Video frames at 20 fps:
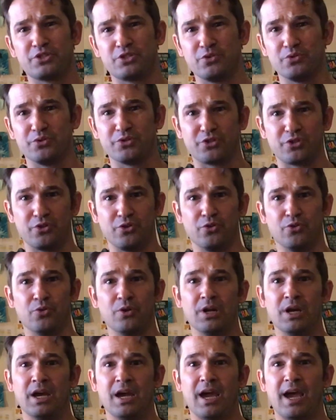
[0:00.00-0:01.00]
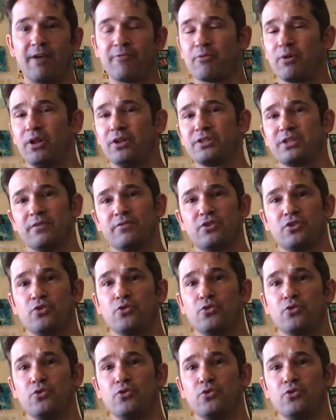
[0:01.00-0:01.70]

students who have relatives